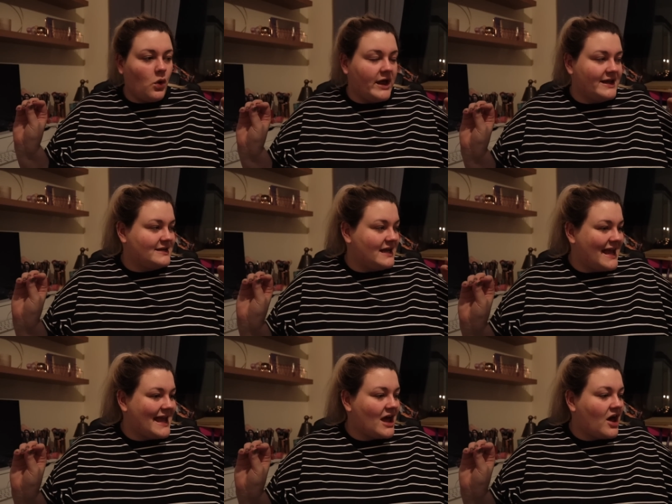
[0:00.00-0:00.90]
in
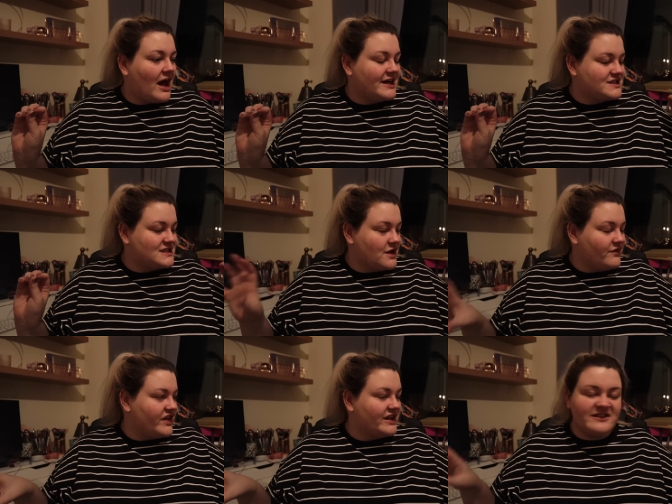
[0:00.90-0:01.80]
here. I just
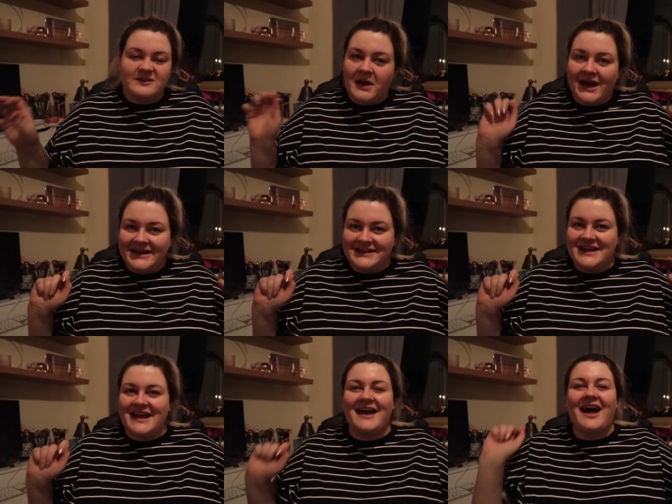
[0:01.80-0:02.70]
don't feel inspired in
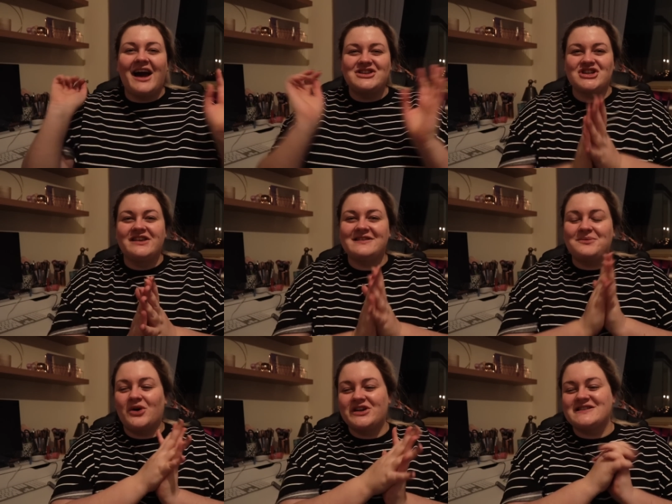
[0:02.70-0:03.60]
here. I just
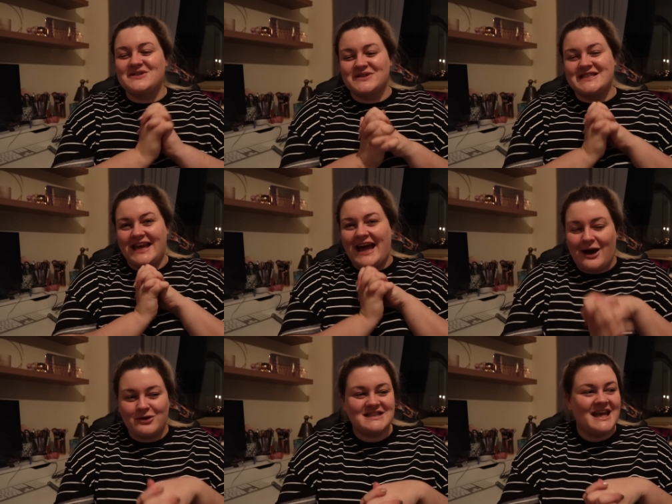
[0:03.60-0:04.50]
want to sort it
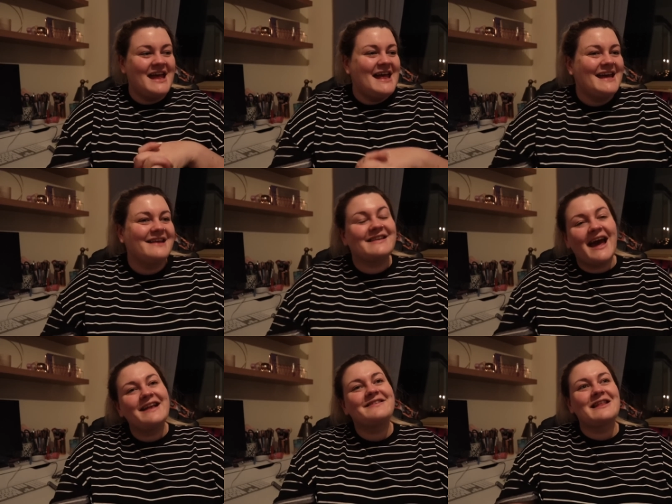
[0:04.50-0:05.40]
out. It's
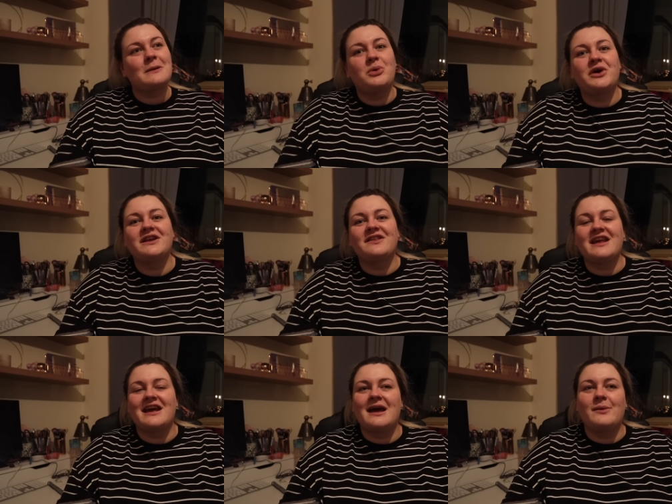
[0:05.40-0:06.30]
getting to that point of the
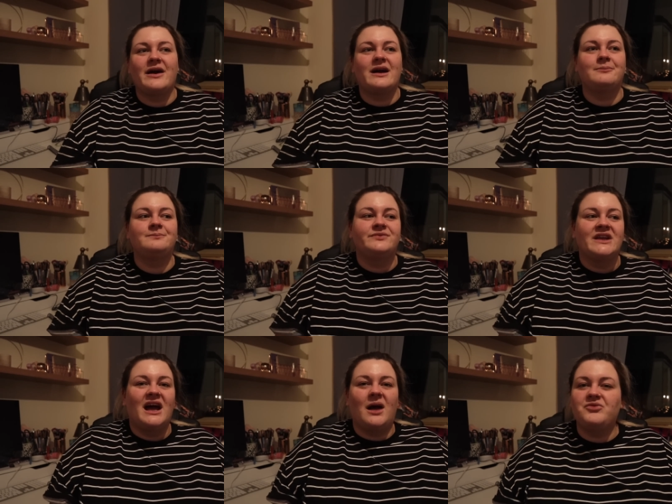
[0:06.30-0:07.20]
year where
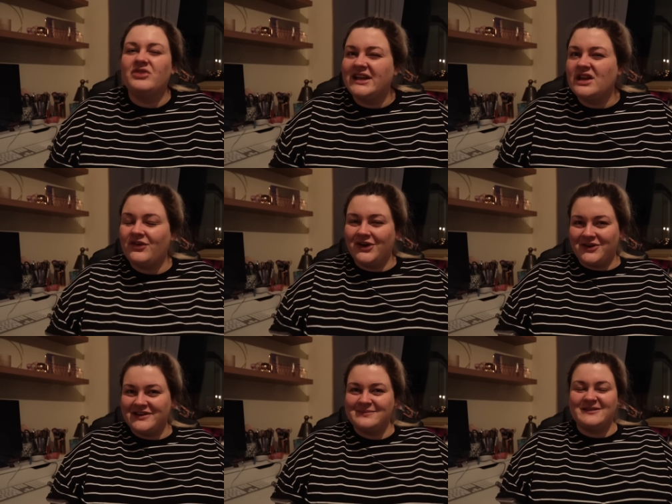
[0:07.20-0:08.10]
I'm ready for a
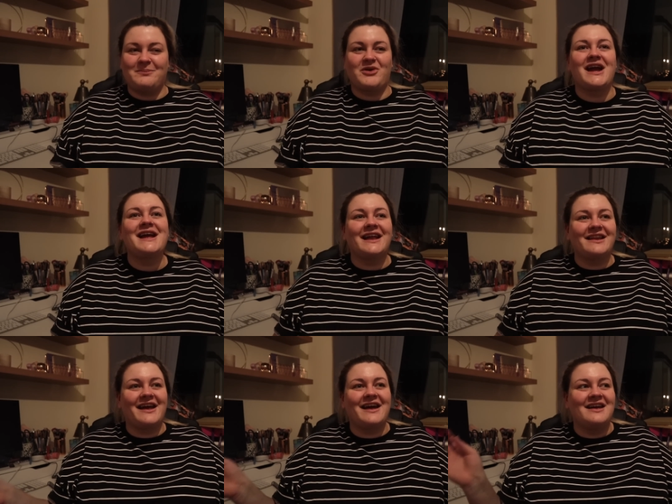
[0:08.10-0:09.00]
Christmas break.
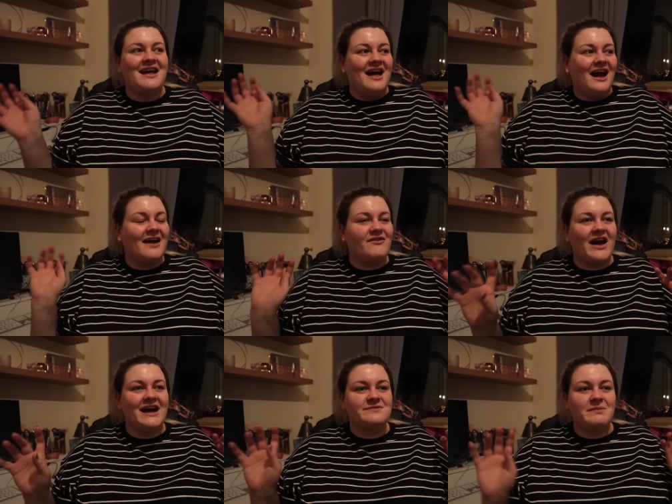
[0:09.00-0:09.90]
Like, I've
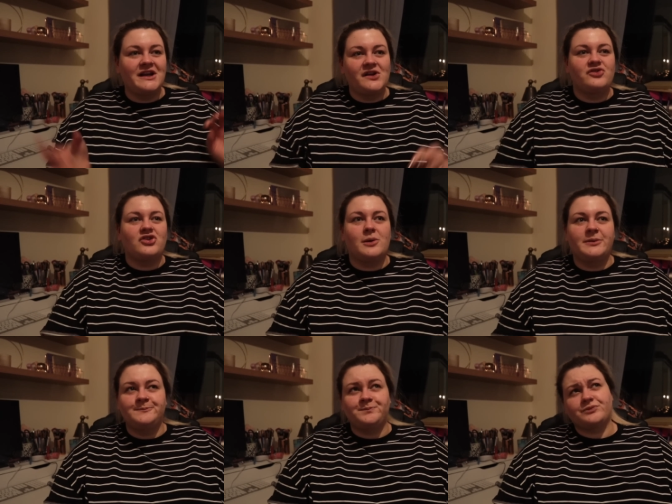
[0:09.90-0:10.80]
had my new job